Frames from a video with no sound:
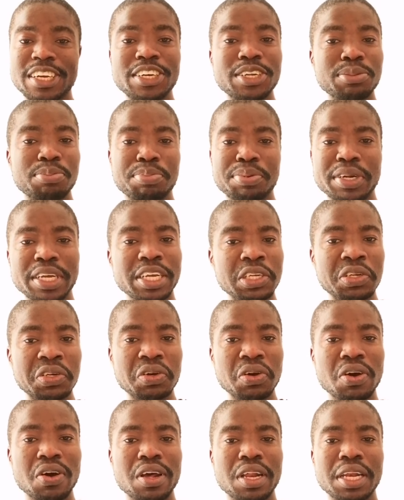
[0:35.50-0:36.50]

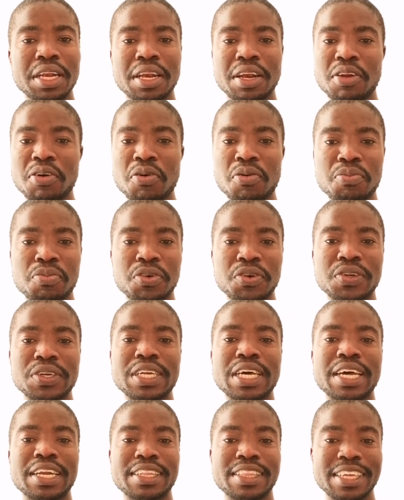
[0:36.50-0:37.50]
depression, low
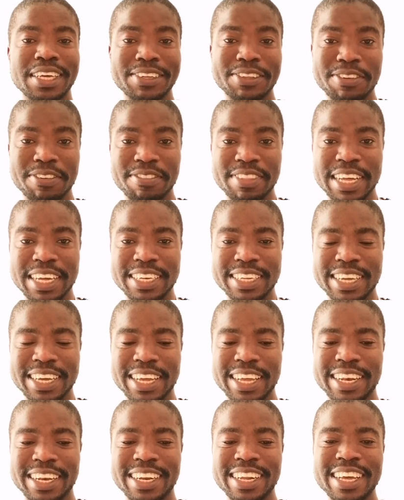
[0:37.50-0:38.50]
mood, and things of that
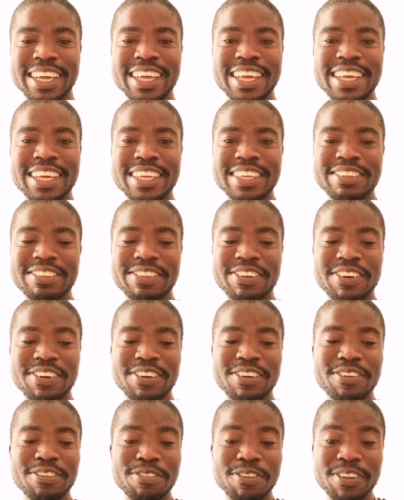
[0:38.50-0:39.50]
kind.
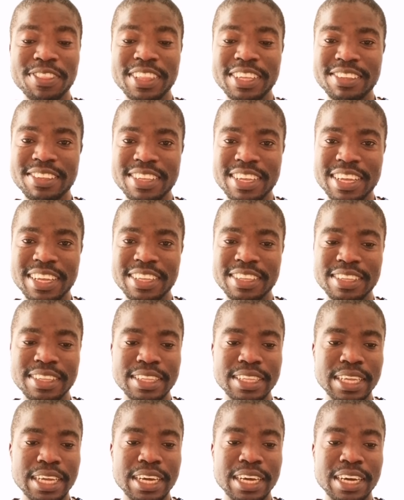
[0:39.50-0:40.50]
So, for this
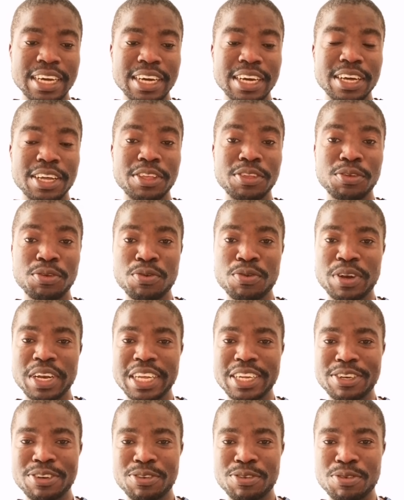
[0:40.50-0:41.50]
case, you
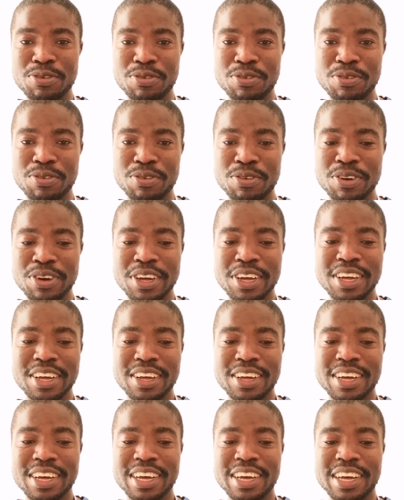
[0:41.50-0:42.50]
need to
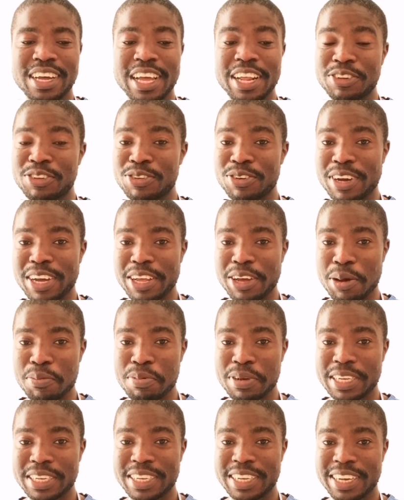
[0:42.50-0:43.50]
ensure your
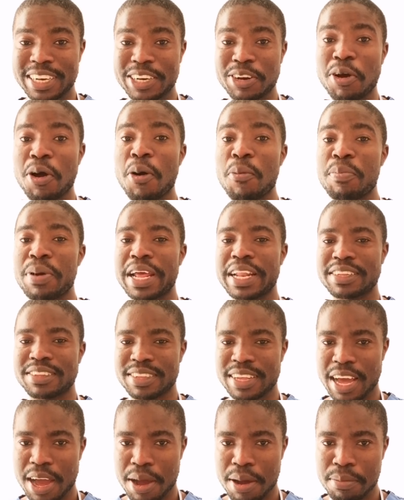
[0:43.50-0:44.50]
patient
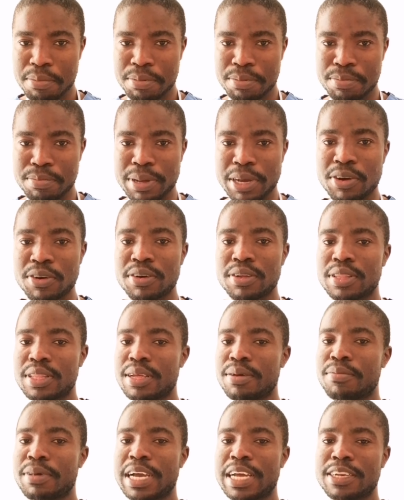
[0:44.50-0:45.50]
opens up because
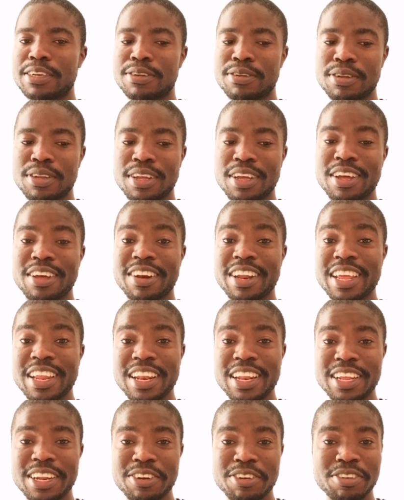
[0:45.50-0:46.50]
they might
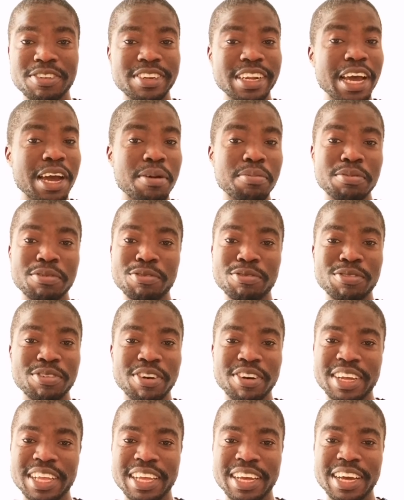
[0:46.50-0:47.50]
really not up to
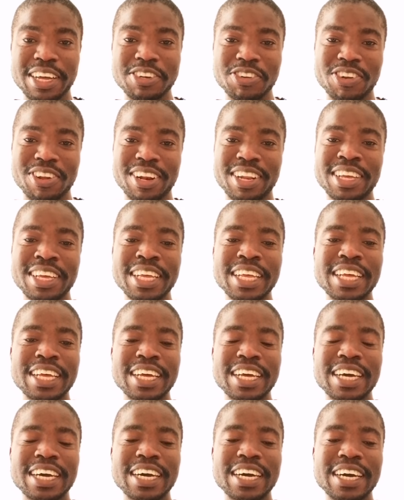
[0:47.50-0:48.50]
talking at all.
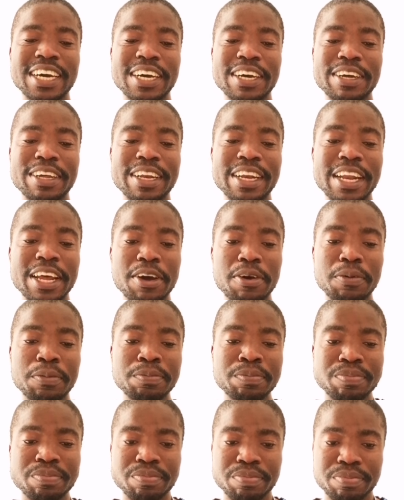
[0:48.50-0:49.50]
Now,